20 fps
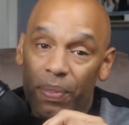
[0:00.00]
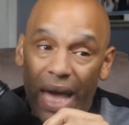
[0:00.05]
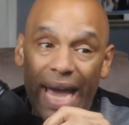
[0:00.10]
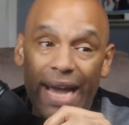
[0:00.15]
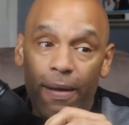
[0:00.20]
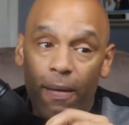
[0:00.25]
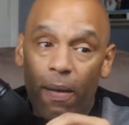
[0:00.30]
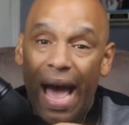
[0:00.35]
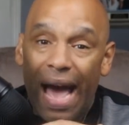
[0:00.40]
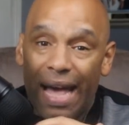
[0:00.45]

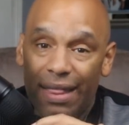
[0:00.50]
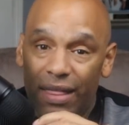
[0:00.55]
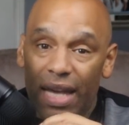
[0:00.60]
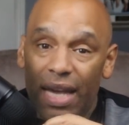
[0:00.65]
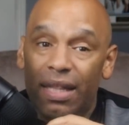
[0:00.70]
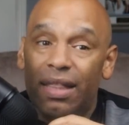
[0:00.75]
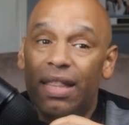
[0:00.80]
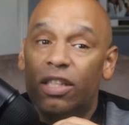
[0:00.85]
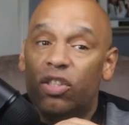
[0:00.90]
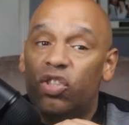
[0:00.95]
Like I
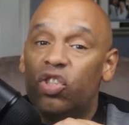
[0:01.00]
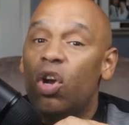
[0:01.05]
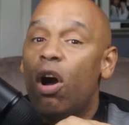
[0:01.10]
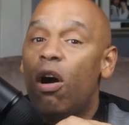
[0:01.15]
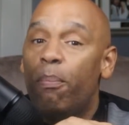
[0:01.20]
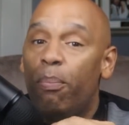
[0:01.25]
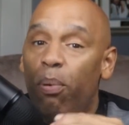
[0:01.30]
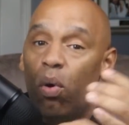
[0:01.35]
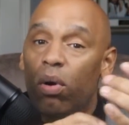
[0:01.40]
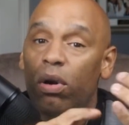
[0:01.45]
think that
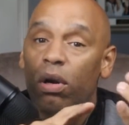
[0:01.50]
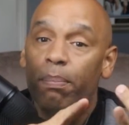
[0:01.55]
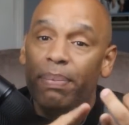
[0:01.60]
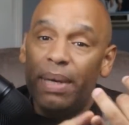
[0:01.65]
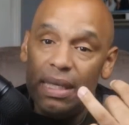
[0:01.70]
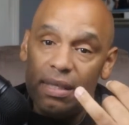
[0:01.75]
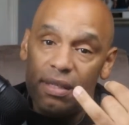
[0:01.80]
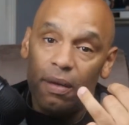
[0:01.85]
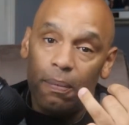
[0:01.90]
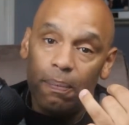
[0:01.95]
Shawn Porter
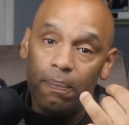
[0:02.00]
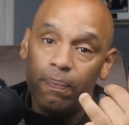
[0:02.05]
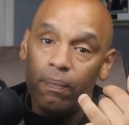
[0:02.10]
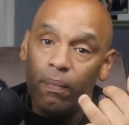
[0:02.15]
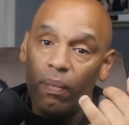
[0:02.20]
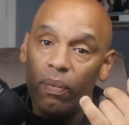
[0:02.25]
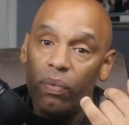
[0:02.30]
beats him.